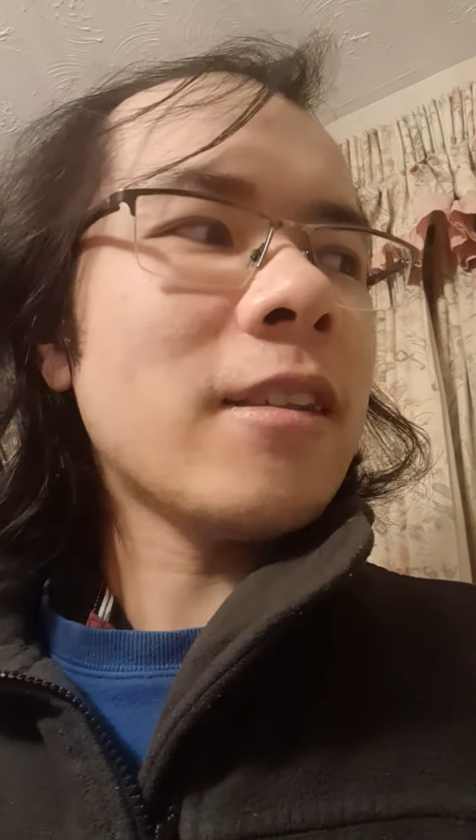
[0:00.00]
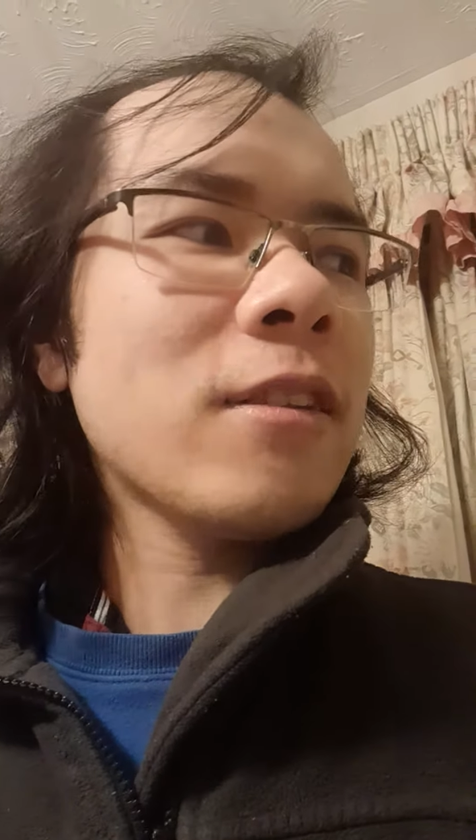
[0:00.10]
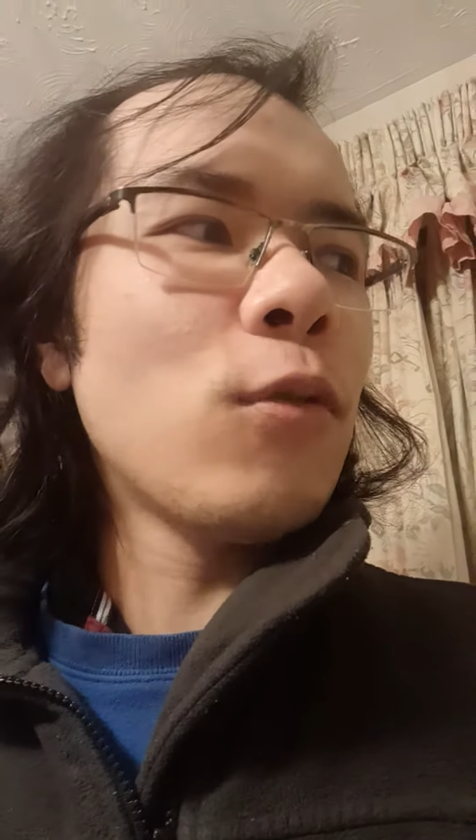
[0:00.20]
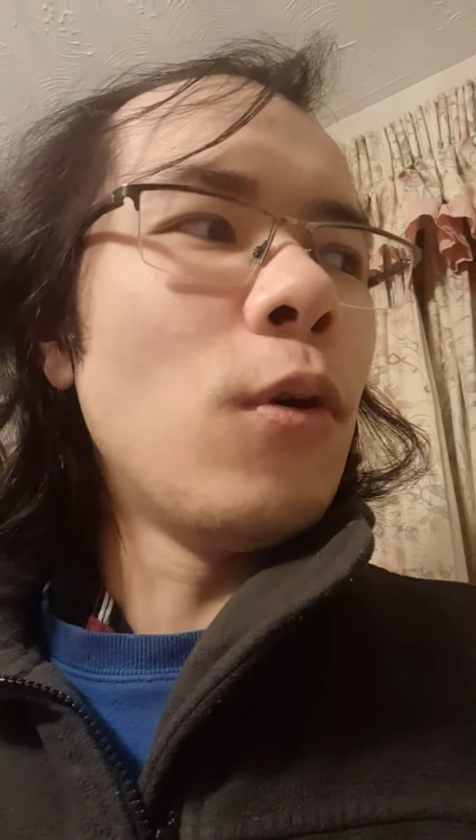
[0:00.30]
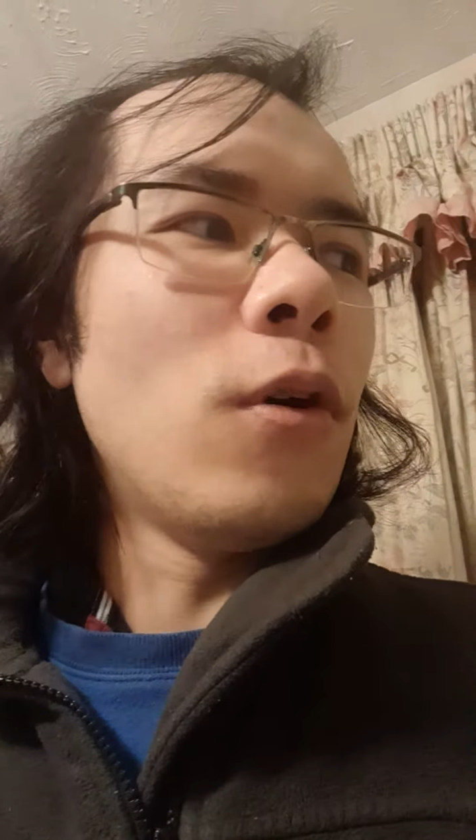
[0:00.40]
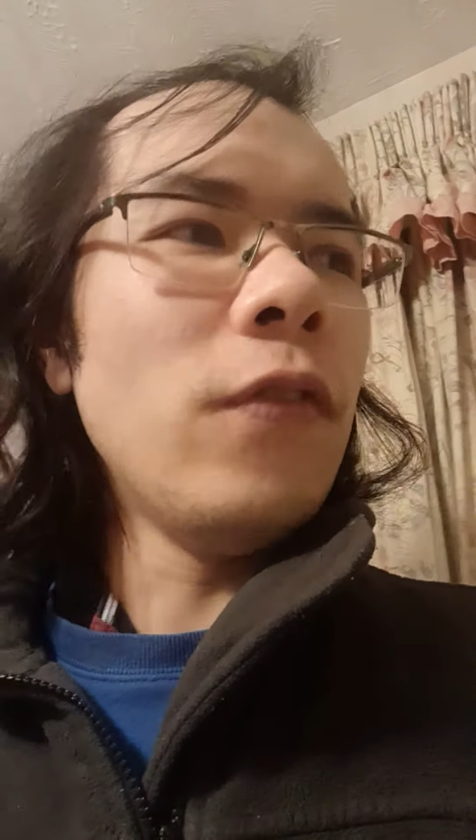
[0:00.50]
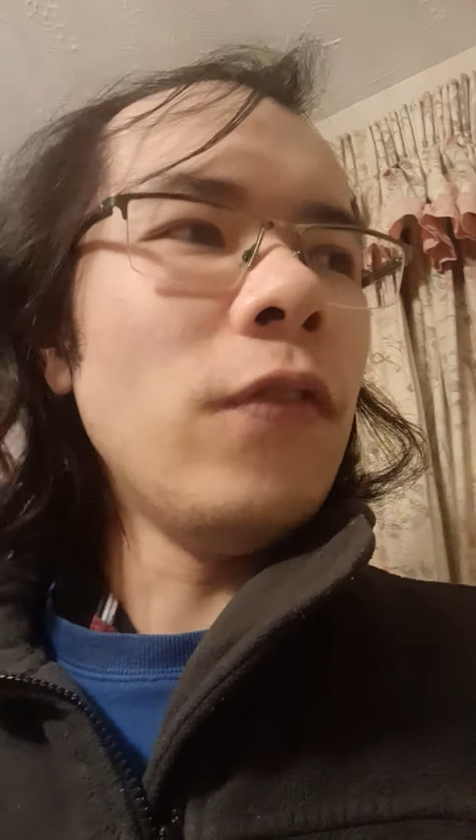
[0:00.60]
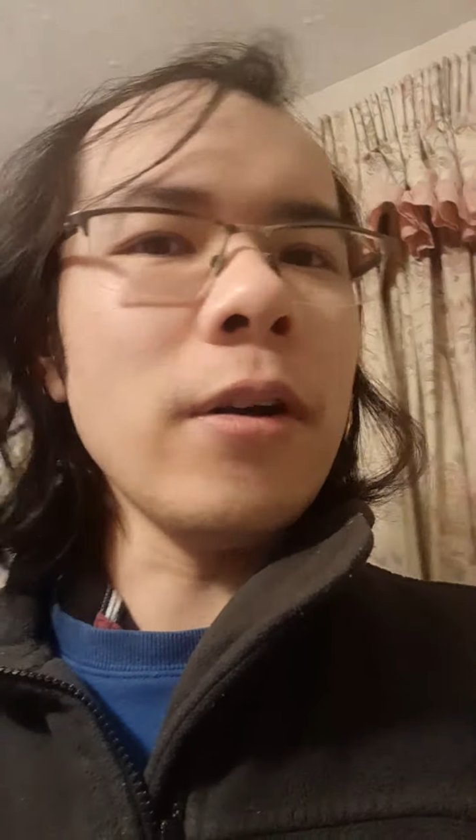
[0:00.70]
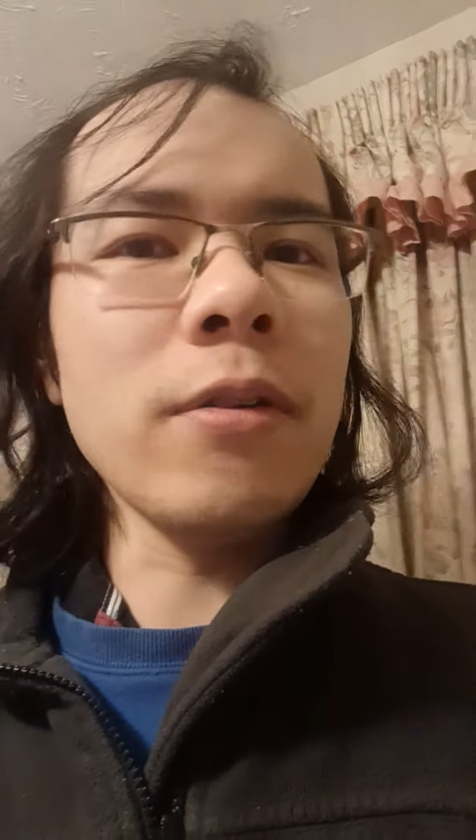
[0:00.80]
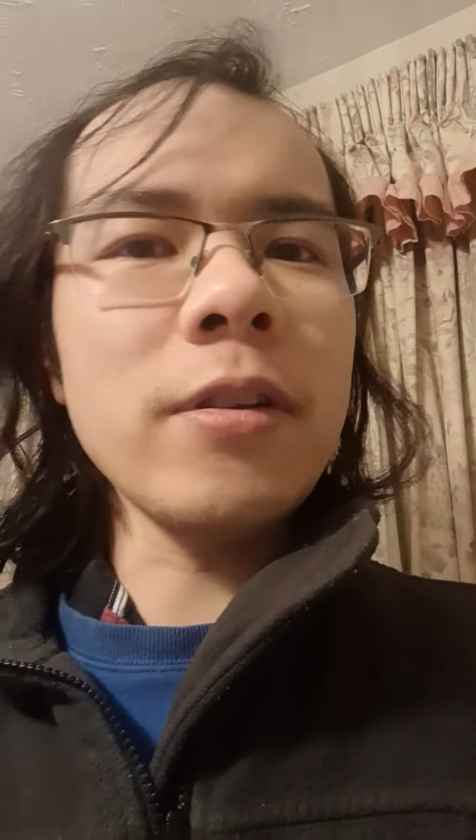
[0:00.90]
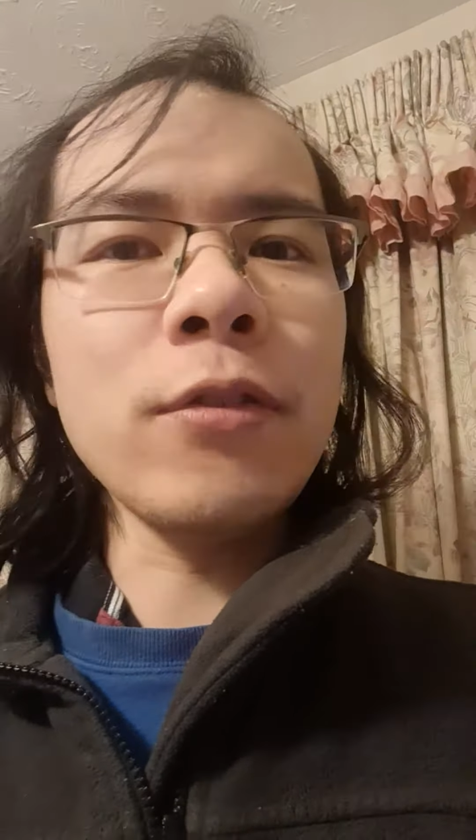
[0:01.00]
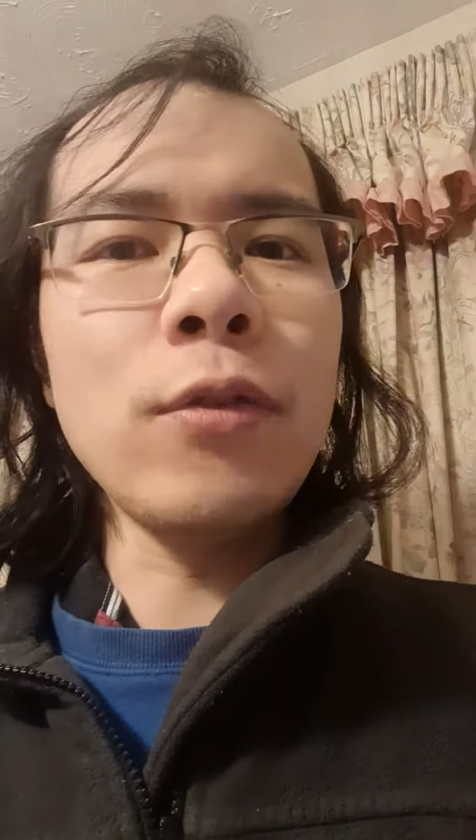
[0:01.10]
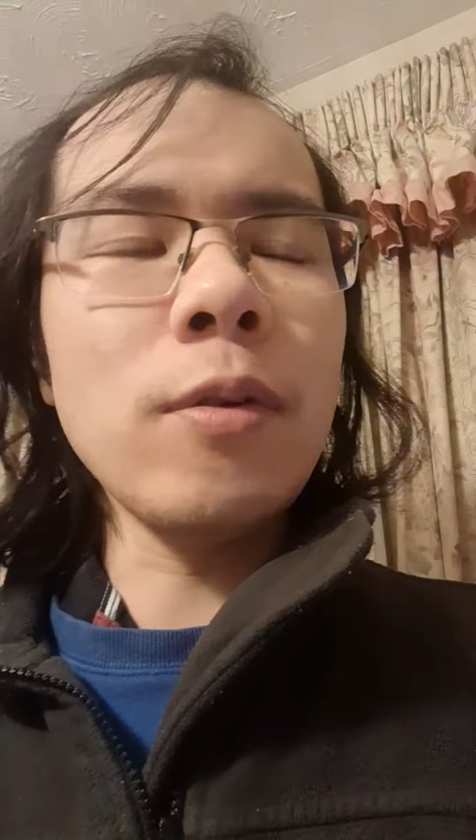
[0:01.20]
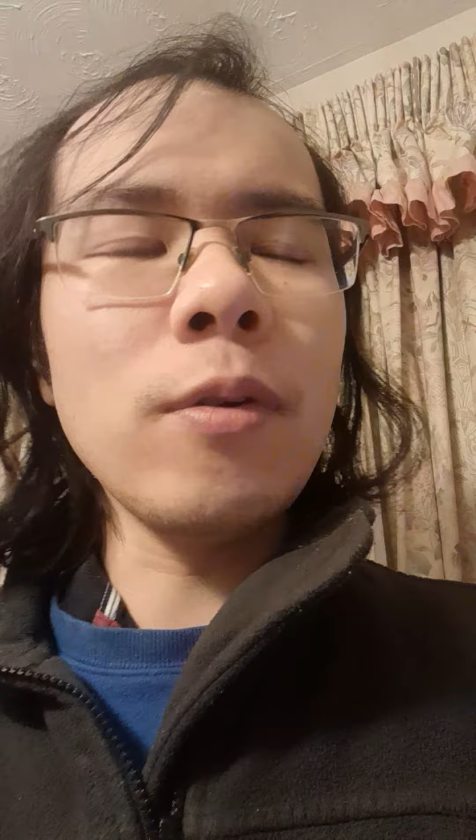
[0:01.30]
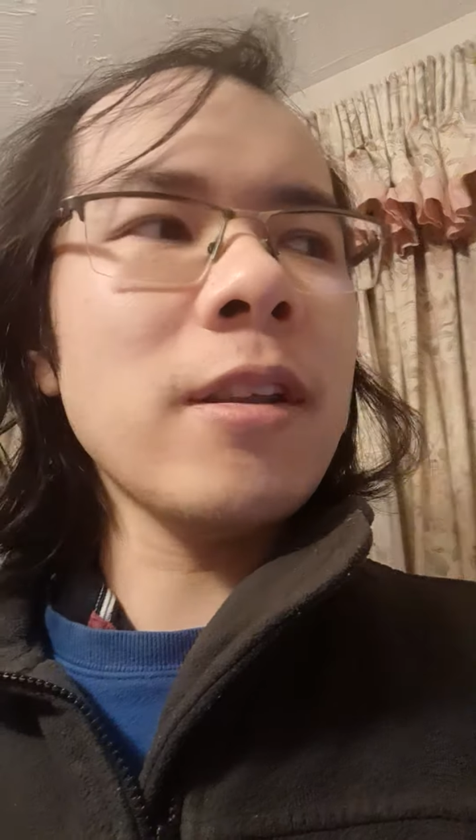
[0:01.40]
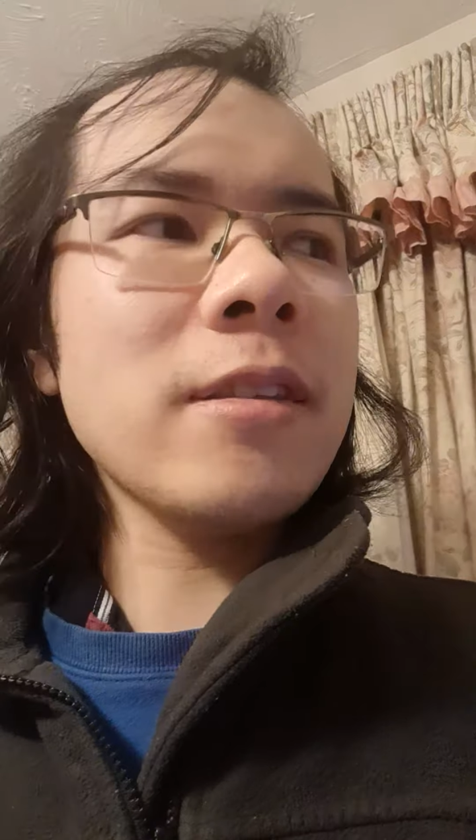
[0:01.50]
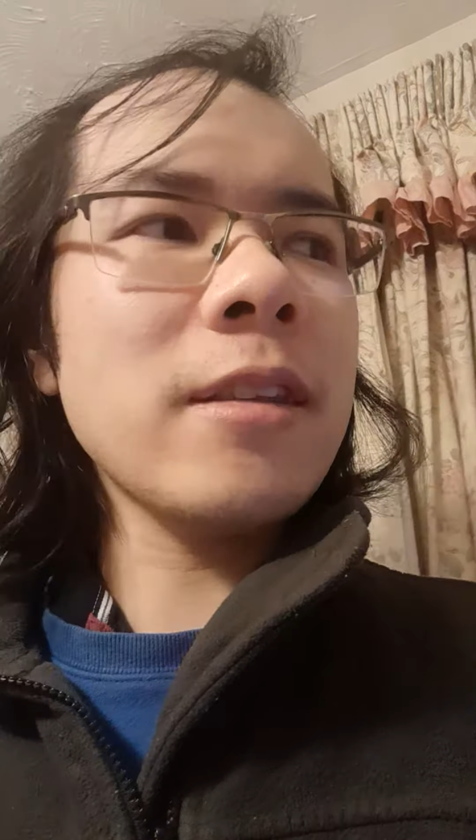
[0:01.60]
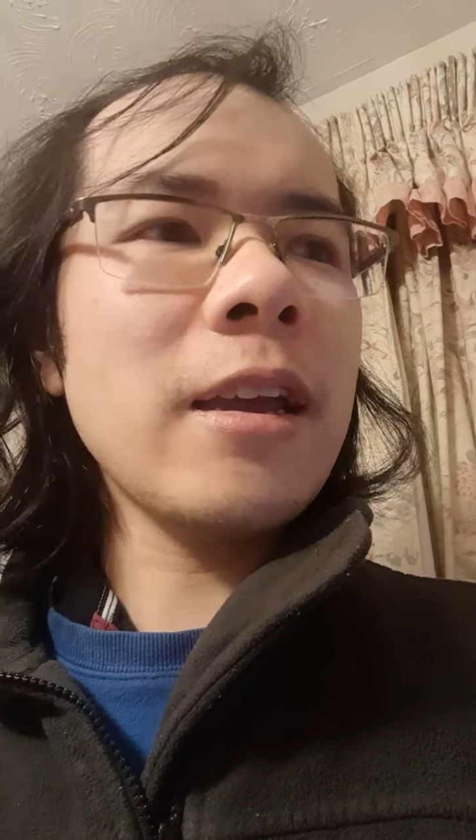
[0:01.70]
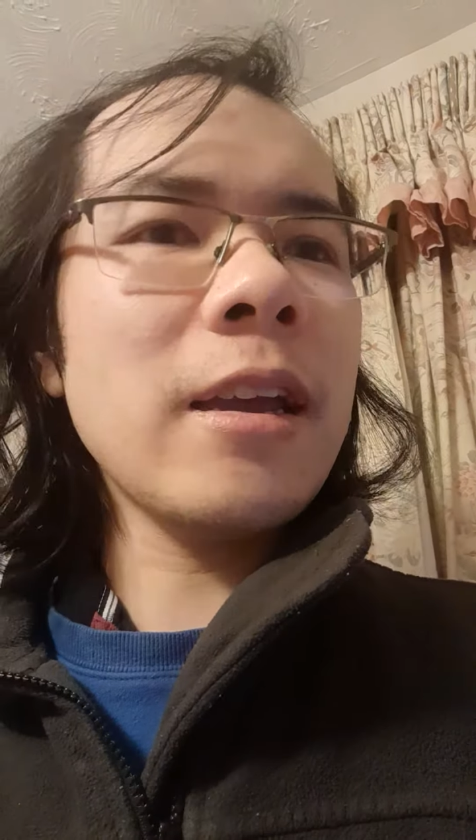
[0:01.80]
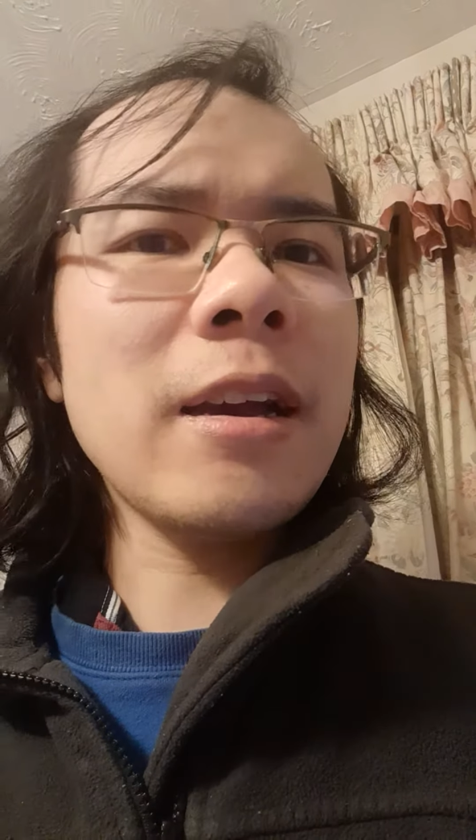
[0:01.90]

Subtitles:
quarterfinals, that's all I'm going to say.